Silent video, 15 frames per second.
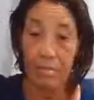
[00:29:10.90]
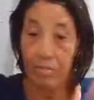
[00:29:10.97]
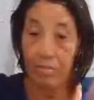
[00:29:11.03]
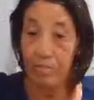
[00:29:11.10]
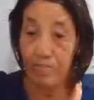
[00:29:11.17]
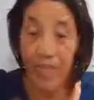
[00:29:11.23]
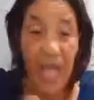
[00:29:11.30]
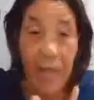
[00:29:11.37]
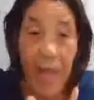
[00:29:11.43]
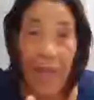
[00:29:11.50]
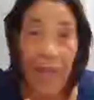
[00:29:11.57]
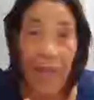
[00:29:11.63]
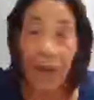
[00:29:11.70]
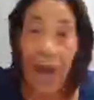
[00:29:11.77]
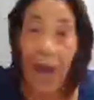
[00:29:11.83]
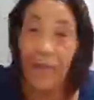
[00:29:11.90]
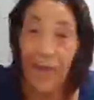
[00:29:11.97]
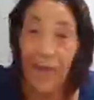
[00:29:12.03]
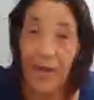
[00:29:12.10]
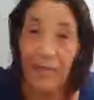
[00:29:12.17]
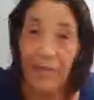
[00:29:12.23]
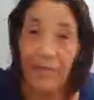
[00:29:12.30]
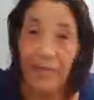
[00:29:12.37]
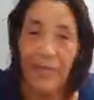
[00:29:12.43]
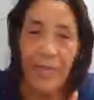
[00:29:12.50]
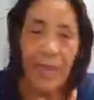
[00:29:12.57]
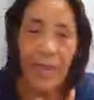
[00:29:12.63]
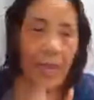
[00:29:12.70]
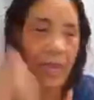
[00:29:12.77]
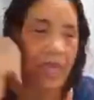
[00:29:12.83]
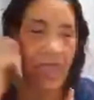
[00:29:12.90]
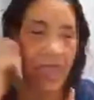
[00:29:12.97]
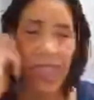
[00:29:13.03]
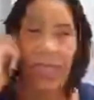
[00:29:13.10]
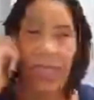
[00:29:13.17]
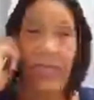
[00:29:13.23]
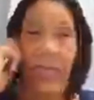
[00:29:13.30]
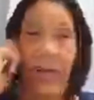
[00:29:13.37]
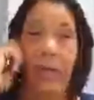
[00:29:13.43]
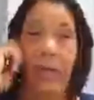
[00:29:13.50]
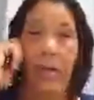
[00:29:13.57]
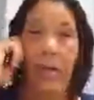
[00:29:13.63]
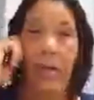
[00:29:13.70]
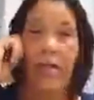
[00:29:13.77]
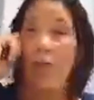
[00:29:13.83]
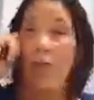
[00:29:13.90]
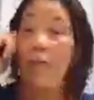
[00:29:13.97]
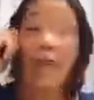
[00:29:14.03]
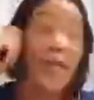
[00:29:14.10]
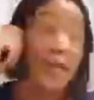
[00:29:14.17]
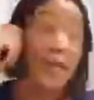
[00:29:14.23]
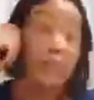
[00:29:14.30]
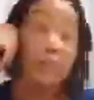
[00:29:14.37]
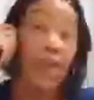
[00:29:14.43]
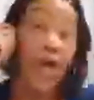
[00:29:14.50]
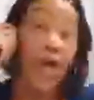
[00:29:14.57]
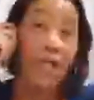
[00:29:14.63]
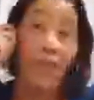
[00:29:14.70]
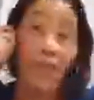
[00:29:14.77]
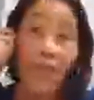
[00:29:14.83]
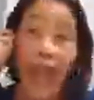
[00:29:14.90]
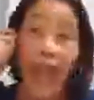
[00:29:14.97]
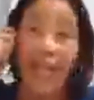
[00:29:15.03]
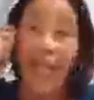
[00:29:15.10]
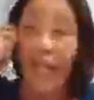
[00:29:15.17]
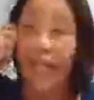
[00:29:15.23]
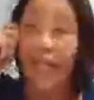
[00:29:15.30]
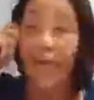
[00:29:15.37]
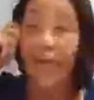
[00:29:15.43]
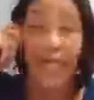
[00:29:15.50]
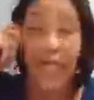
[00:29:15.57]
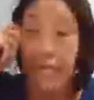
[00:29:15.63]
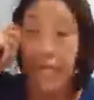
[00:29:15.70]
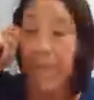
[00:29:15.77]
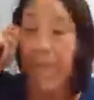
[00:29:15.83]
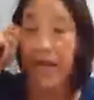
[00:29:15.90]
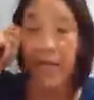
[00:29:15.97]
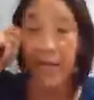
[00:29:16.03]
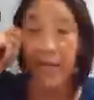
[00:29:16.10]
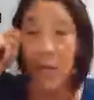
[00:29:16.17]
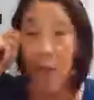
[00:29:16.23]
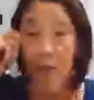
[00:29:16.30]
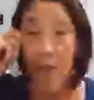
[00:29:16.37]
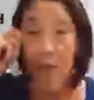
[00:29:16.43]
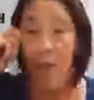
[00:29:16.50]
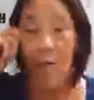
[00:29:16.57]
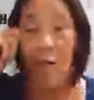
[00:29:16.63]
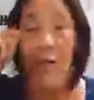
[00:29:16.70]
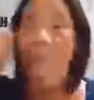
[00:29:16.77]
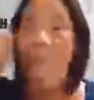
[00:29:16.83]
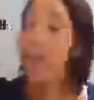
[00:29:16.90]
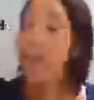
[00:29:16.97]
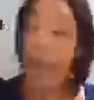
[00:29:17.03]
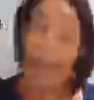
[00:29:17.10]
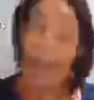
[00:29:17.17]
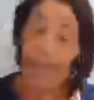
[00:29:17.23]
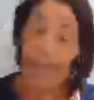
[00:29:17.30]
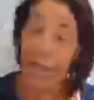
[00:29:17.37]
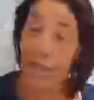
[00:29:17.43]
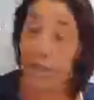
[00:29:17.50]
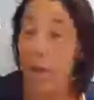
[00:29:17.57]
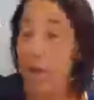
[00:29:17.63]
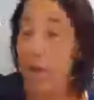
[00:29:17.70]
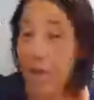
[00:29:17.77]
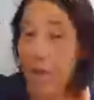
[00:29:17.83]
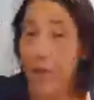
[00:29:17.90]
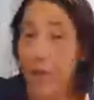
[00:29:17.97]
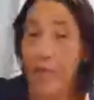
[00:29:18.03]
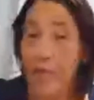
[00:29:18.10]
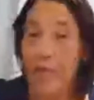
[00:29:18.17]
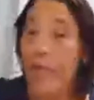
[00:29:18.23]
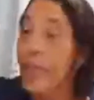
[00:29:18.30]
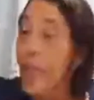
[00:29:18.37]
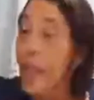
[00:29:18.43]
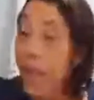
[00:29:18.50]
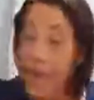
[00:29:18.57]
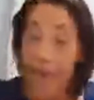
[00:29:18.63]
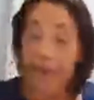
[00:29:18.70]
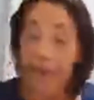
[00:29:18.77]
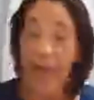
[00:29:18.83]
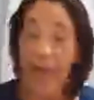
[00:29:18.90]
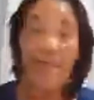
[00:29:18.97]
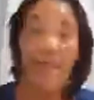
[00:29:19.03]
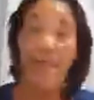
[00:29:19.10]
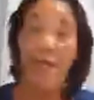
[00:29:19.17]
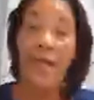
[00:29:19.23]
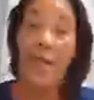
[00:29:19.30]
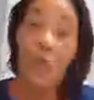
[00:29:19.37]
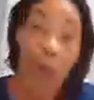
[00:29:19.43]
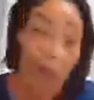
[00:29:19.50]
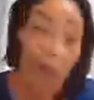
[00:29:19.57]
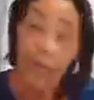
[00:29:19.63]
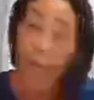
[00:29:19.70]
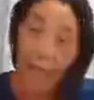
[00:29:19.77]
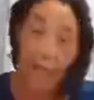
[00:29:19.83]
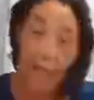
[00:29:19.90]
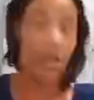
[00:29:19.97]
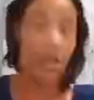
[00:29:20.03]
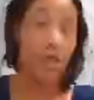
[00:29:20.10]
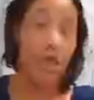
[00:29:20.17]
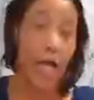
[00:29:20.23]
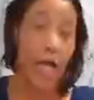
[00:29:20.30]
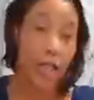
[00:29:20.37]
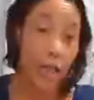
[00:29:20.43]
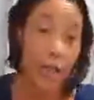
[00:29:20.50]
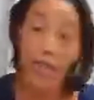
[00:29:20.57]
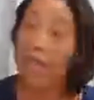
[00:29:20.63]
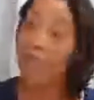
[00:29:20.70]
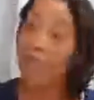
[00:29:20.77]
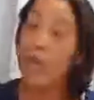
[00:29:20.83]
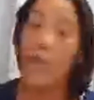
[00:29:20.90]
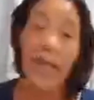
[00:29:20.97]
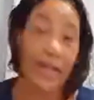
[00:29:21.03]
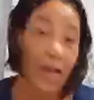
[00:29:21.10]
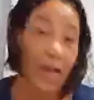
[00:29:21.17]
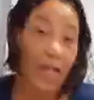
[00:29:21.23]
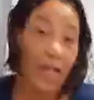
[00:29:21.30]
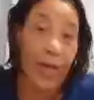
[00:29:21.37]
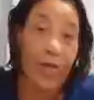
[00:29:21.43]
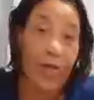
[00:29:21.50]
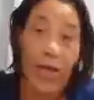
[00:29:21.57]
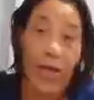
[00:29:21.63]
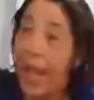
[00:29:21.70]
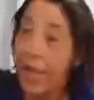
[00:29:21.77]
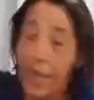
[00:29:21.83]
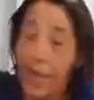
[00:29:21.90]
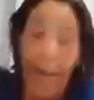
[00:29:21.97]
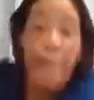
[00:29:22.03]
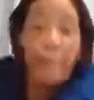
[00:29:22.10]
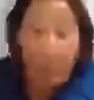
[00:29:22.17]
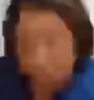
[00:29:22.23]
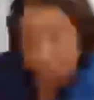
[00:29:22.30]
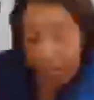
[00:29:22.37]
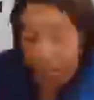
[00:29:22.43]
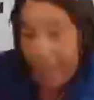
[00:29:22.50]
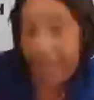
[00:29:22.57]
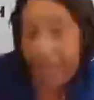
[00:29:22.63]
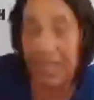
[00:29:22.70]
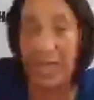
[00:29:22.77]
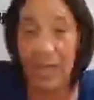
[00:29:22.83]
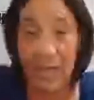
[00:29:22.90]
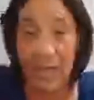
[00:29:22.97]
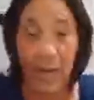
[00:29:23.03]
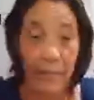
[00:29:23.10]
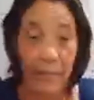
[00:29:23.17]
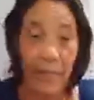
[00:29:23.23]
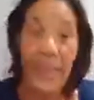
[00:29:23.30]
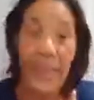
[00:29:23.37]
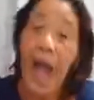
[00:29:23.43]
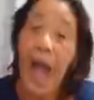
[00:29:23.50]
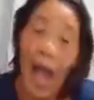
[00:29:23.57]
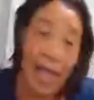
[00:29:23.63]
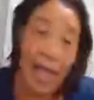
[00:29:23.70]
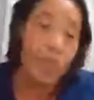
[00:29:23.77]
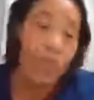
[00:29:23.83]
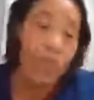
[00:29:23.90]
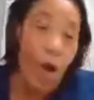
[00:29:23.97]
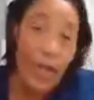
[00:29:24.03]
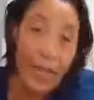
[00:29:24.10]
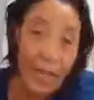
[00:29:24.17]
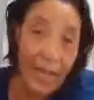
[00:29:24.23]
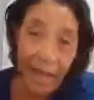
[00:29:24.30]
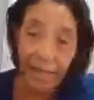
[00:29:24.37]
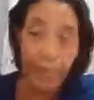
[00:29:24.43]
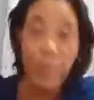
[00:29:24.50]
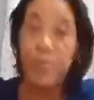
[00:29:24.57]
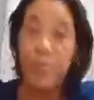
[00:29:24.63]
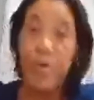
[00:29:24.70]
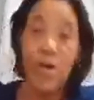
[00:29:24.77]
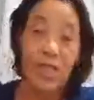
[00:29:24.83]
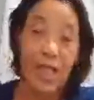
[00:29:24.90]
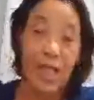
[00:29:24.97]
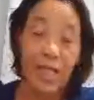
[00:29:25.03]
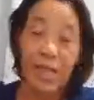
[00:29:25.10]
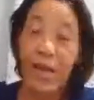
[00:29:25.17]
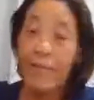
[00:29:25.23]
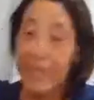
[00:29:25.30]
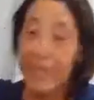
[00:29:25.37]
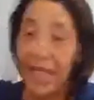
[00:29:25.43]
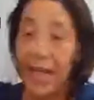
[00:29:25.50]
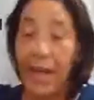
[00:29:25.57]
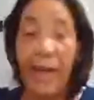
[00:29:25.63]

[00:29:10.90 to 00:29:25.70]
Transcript: Damian Crawford? Oh, Jesus, man. Somebody thought of a bright idea for give him head of the YO because him chat so much. And after him get head of the YO, continue to chat so much, and somebody thought of a great idea to give him a seat. And he won it and Portia's tail.